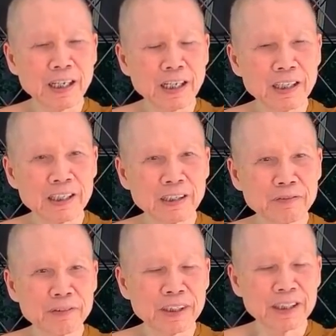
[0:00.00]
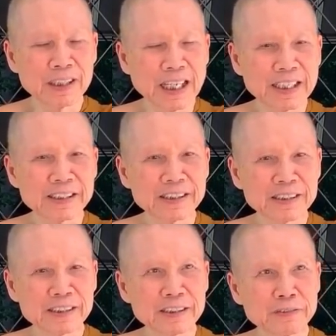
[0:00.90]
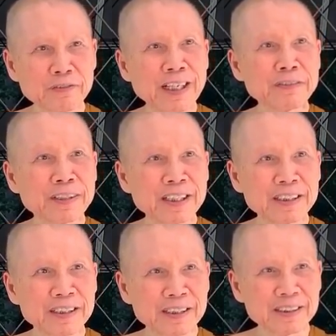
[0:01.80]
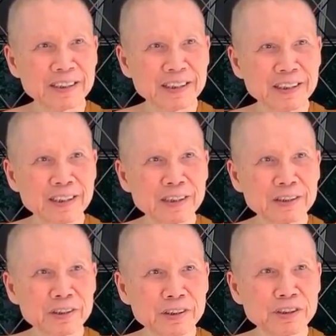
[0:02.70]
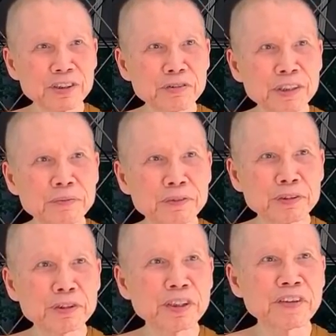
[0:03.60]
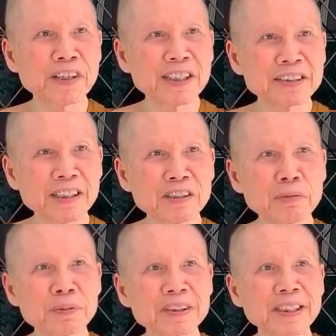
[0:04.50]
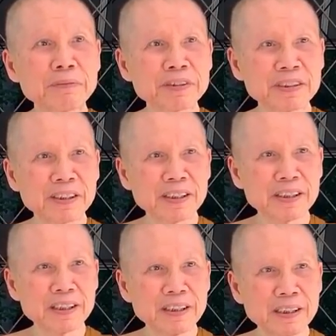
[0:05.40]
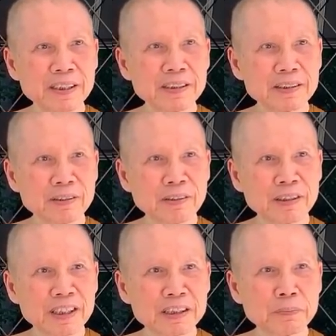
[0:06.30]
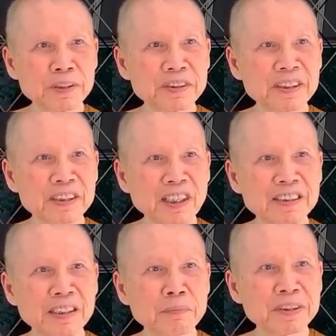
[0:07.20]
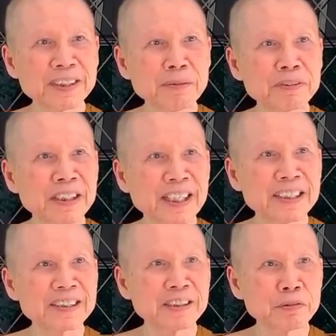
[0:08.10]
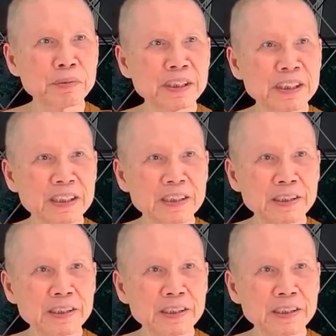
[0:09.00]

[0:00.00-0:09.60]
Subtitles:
under the 5 khandas. You use dreams through your thoughts and your perception. So each person's thought and perception can still be